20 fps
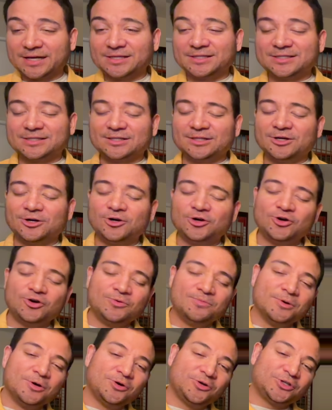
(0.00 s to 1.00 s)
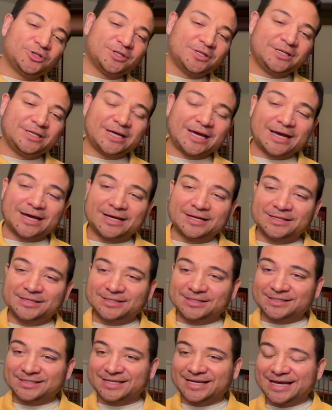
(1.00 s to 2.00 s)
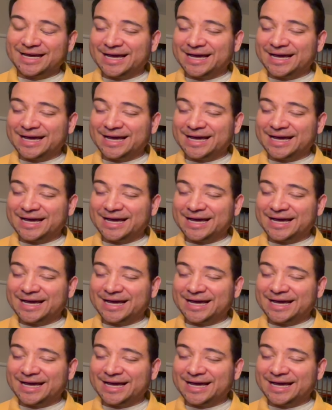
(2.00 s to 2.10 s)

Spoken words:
slow motion dance